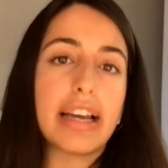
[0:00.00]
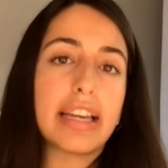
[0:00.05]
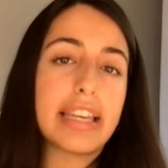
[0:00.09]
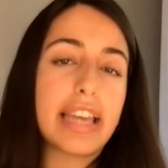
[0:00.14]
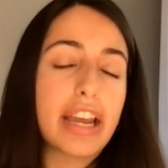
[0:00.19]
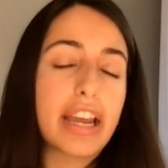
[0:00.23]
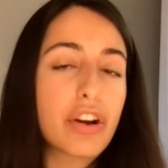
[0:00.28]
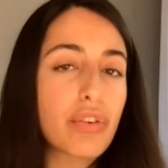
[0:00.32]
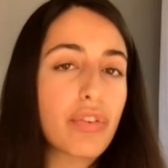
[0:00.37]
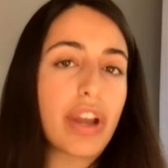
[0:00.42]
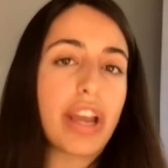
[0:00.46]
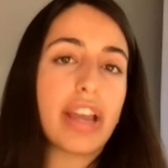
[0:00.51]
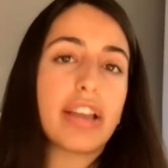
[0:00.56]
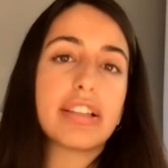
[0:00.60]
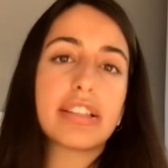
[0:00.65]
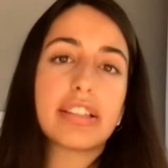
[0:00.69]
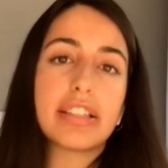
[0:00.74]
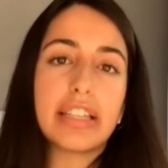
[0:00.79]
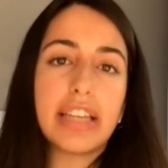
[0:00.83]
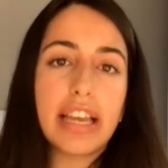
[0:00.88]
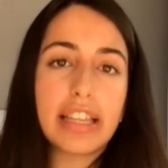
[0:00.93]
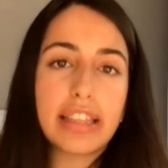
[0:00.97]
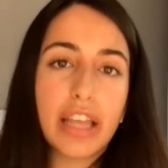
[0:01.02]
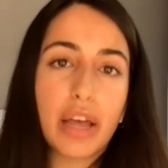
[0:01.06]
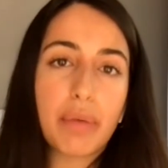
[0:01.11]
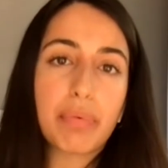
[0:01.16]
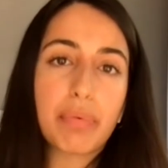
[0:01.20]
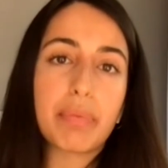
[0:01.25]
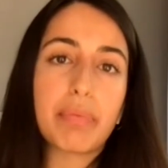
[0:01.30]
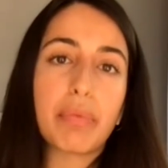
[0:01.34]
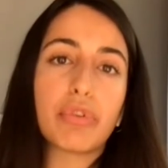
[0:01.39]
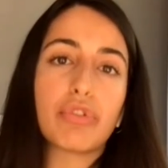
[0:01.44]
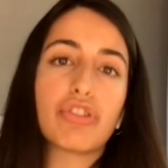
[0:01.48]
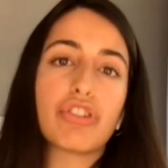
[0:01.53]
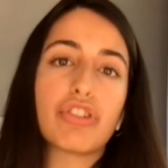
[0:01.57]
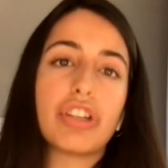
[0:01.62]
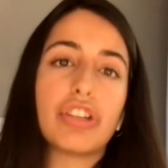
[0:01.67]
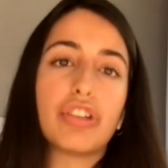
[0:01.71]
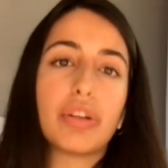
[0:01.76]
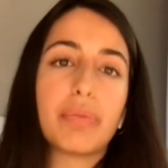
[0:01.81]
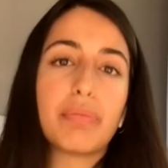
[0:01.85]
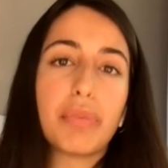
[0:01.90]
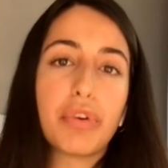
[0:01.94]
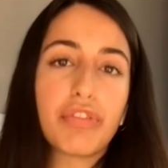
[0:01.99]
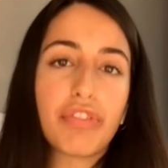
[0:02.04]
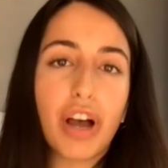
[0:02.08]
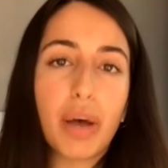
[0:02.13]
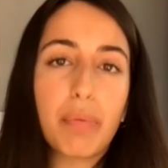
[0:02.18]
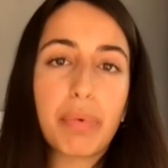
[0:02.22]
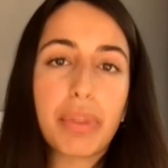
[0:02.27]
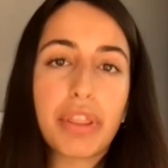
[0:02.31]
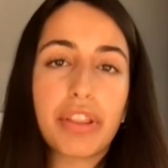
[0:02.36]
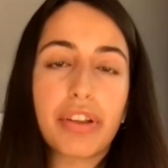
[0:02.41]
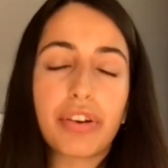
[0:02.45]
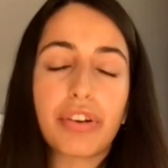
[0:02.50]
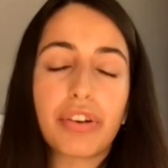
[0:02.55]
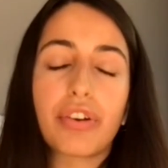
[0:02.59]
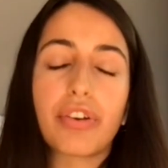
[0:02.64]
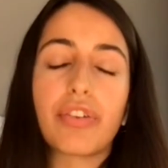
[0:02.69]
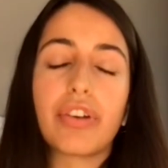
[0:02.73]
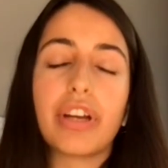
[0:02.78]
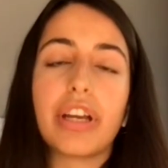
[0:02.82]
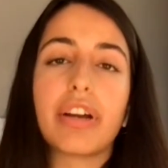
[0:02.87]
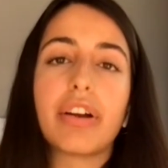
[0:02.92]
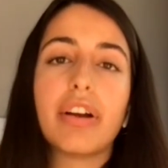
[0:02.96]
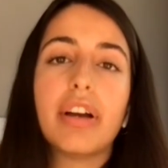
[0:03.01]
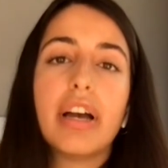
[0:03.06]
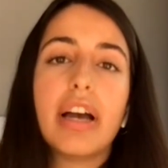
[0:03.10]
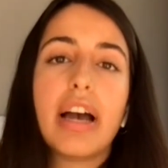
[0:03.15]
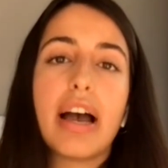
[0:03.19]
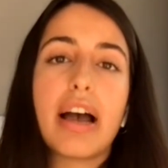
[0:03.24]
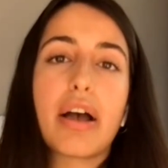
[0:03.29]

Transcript: get a raise, to get that promotion, to move up in their career.